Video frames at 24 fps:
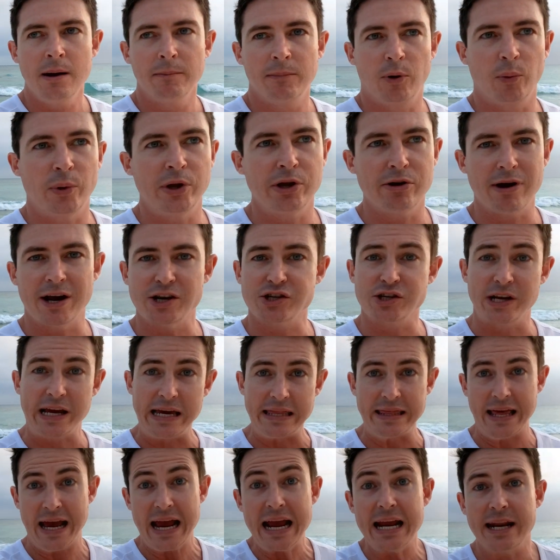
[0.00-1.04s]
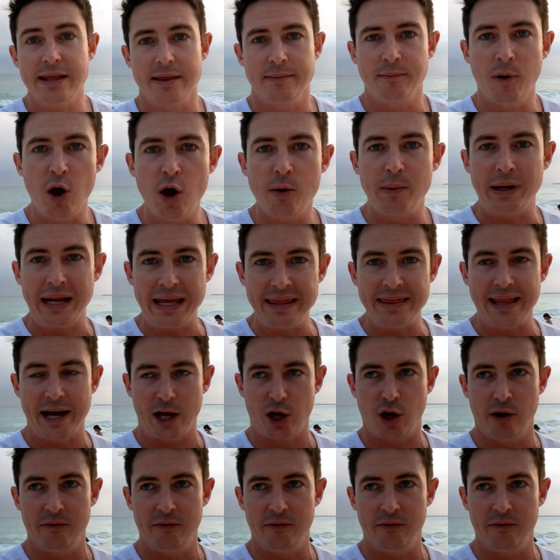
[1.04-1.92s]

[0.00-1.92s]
But when you're actually in the heat of the moment in that